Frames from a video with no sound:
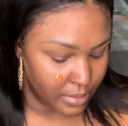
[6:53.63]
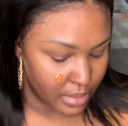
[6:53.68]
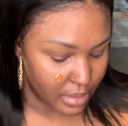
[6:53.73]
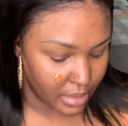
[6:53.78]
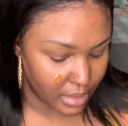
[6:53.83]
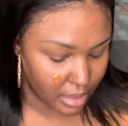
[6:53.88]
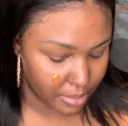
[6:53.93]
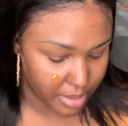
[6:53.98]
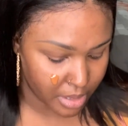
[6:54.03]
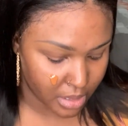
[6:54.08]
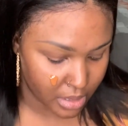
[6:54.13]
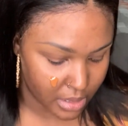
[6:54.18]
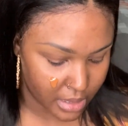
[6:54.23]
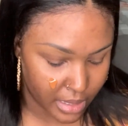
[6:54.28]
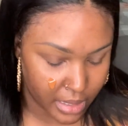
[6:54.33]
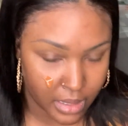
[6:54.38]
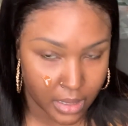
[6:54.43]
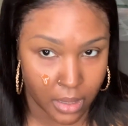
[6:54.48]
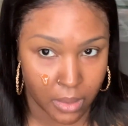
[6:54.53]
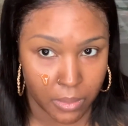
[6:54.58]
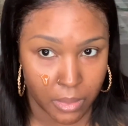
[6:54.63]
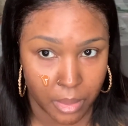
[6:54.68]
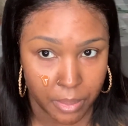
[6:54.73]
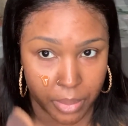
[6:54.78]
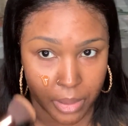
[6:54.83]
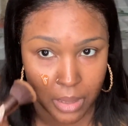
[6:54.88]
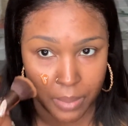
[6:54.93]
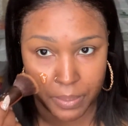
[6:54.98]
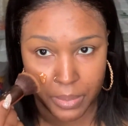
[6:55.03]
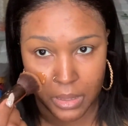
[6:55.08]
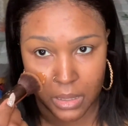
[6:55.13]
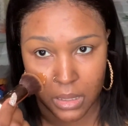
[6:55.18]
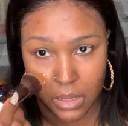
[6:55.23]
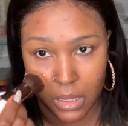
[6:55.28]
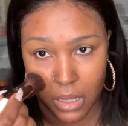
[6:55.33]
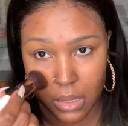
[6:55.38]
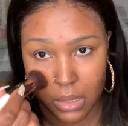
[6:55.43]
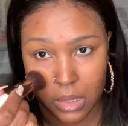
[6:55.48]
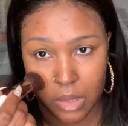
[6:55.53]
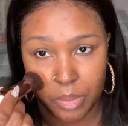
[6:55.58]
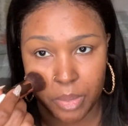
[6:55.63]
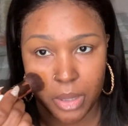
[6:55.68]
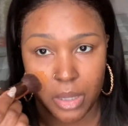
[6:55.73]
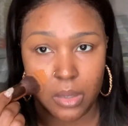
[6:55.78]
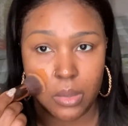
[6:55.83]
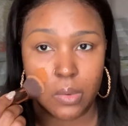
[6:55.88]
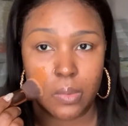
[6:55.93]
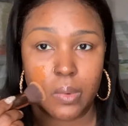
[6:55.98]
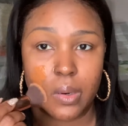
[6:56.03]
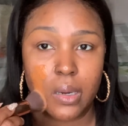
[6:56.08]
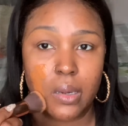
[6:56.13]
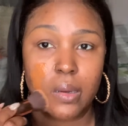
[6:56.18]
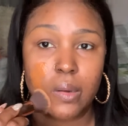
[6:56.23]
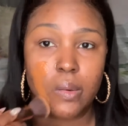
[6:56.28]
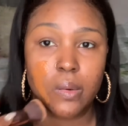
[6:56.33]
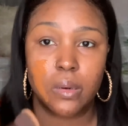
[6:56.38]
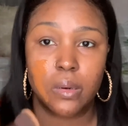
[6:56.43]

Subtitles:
I'm just gonna take that one pump and just kind of spread it around.